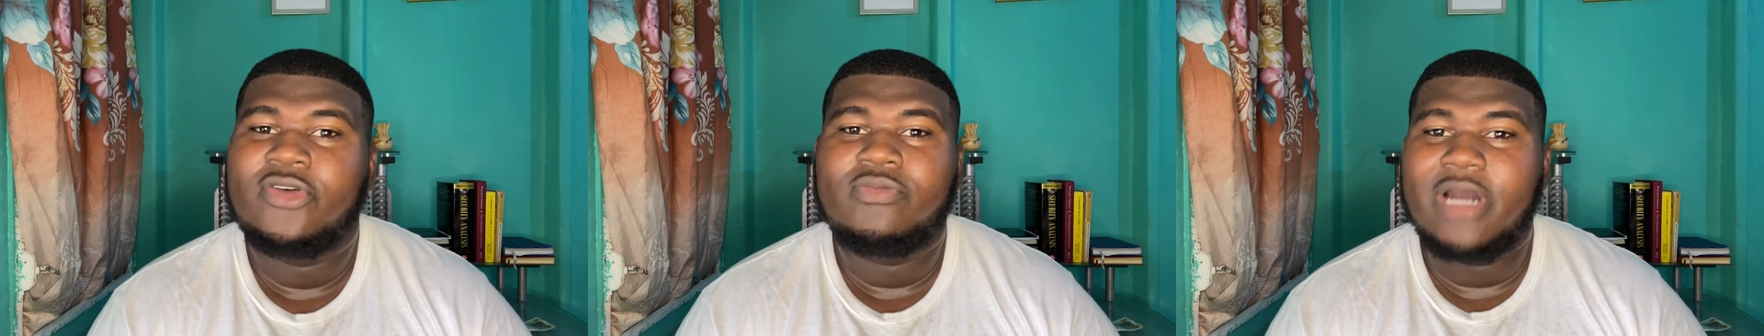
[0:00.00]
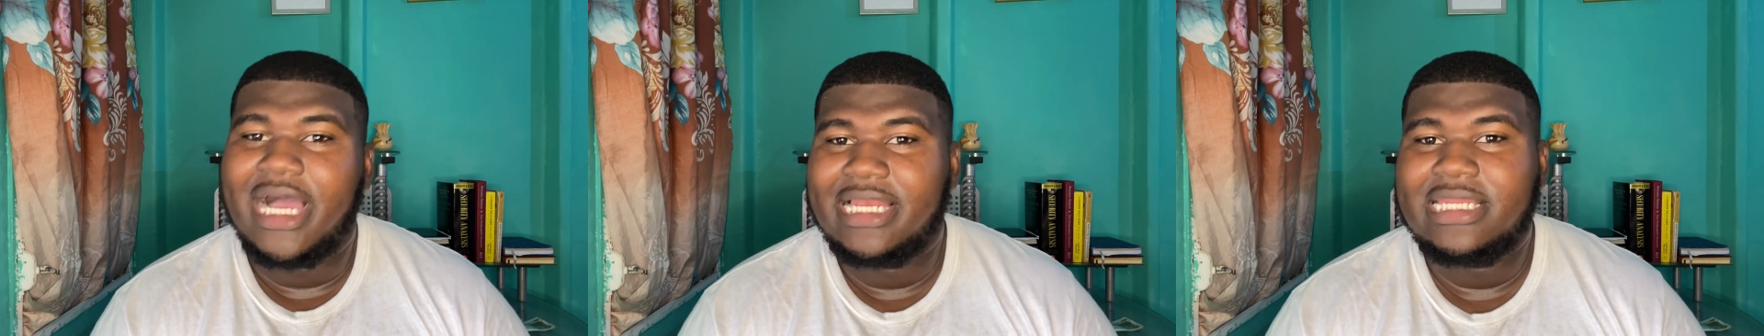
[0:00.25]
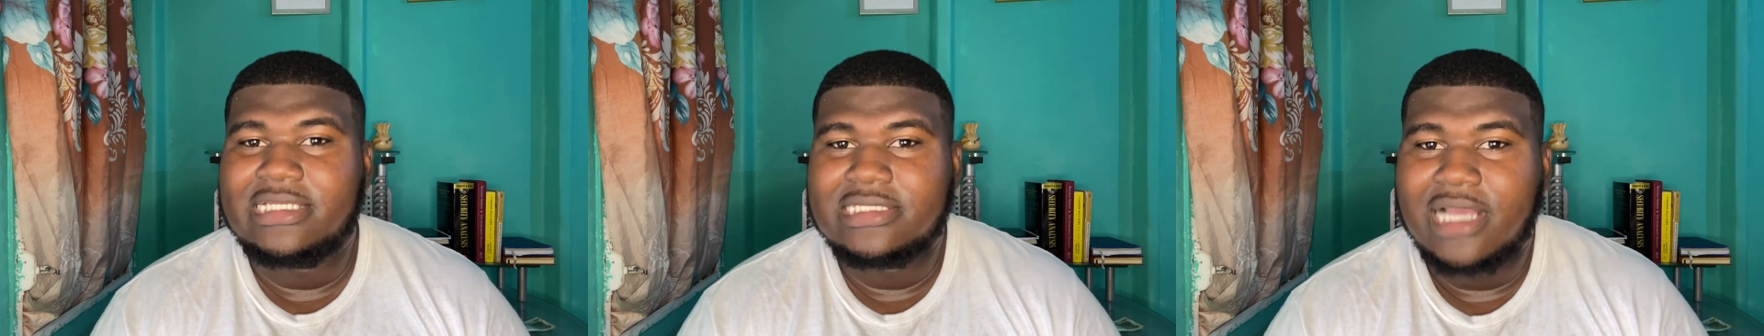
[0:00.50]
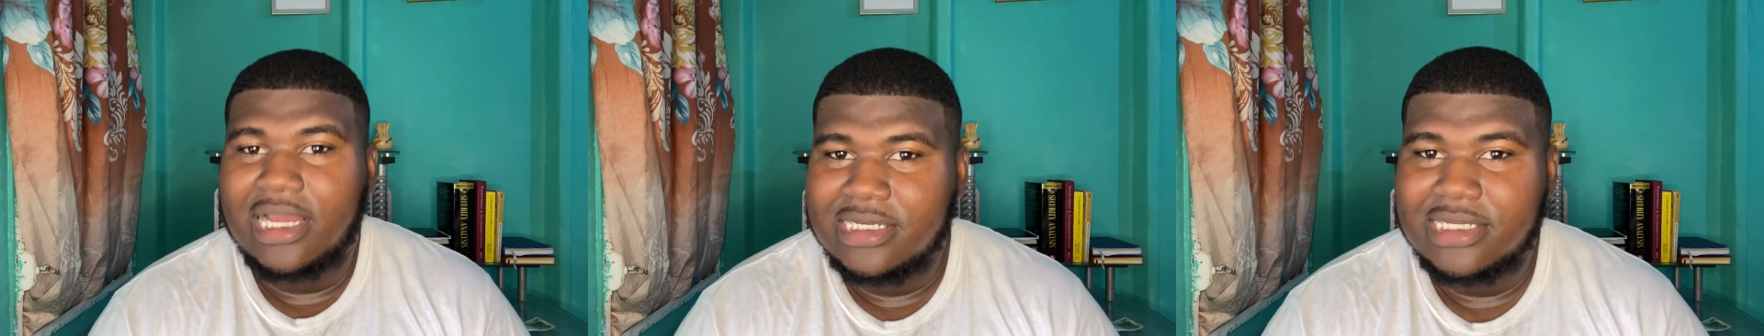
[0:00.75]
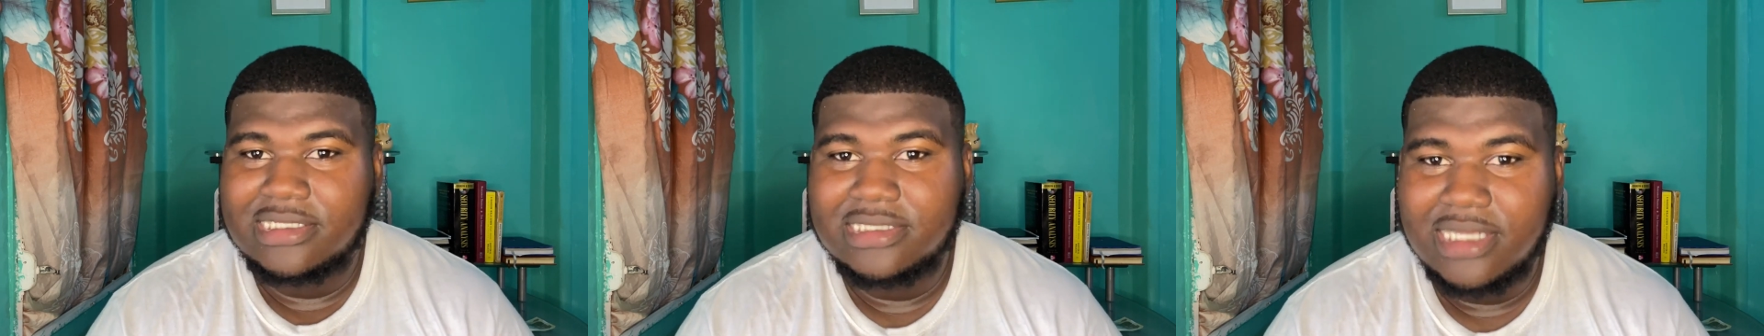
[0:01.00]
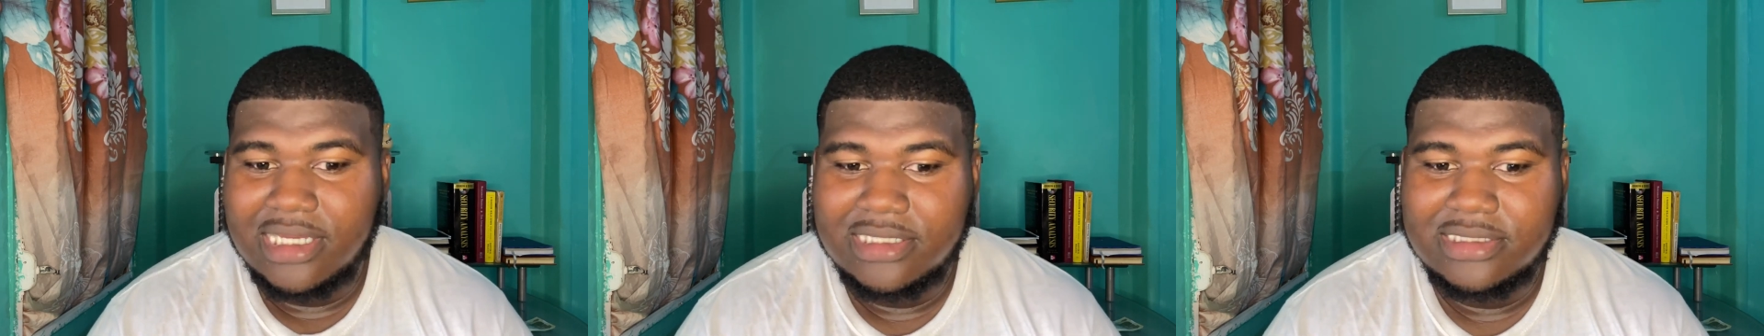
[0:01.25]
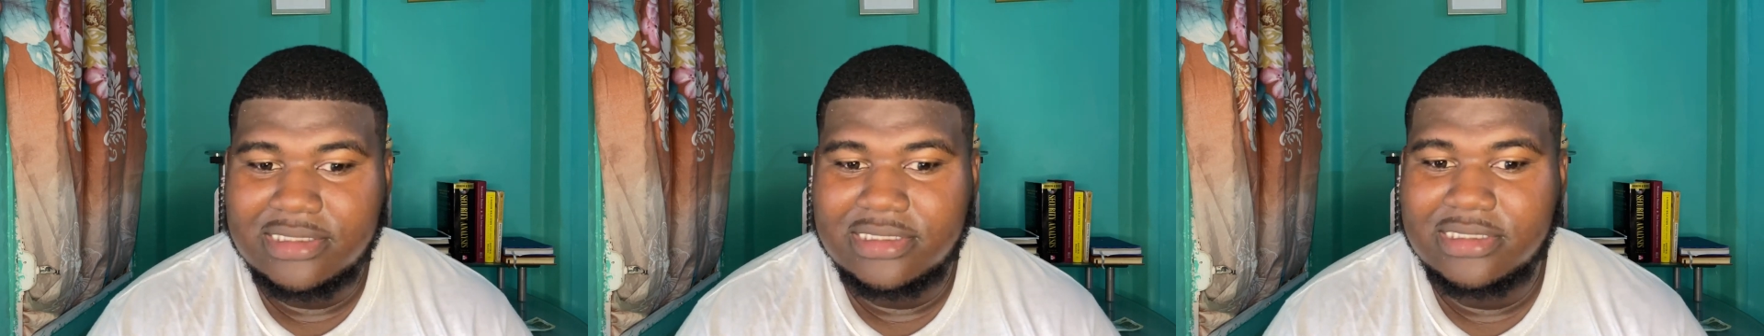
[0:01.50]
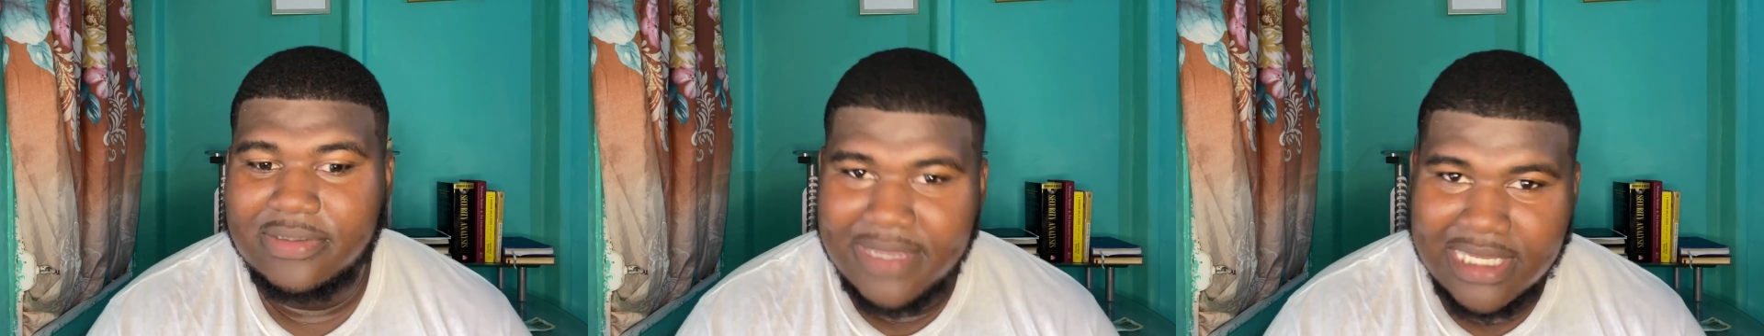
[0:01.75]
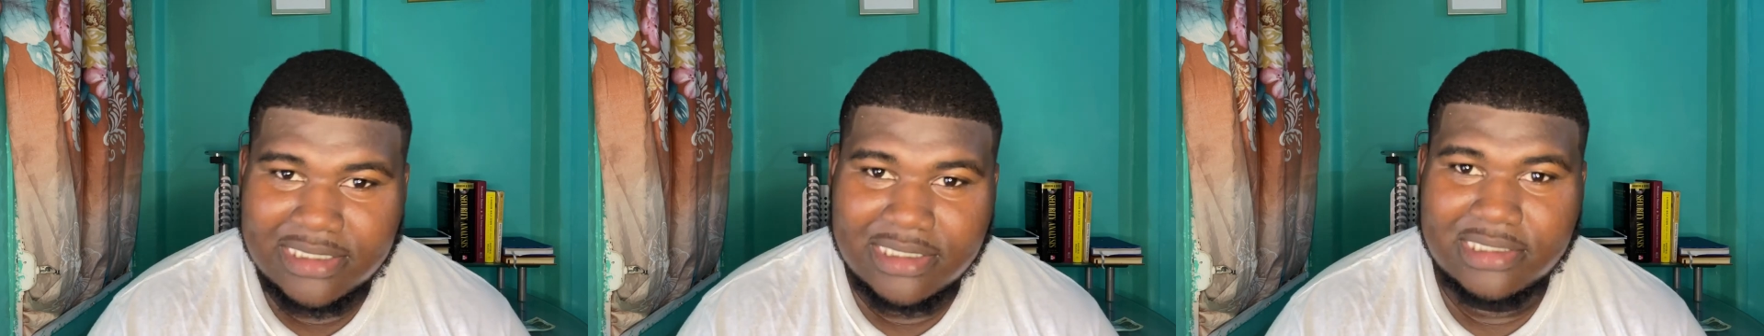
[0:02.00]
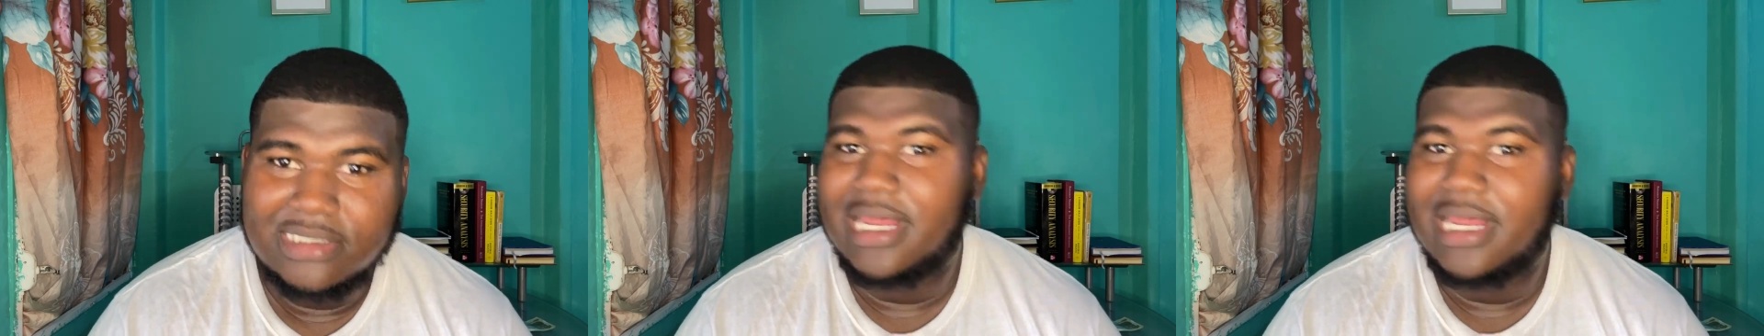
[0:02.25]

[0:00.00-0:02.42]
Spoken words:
but at least understand the basics,